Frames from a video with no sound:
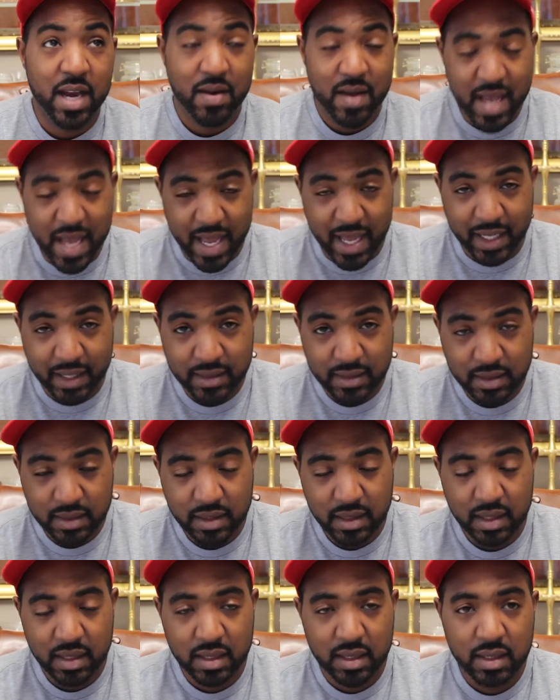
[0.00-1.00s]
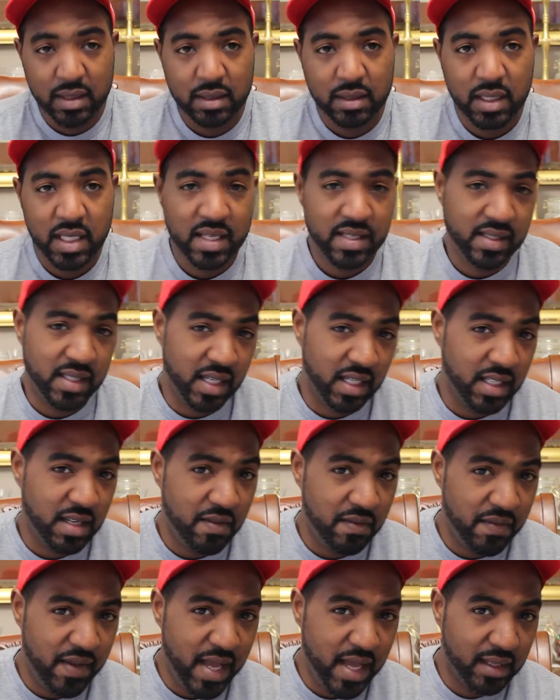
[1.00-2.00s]
Act is still in
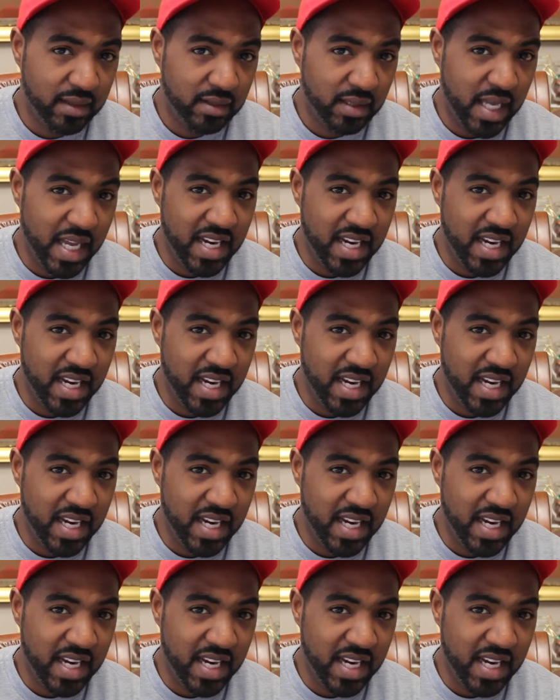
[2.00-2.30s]
effect.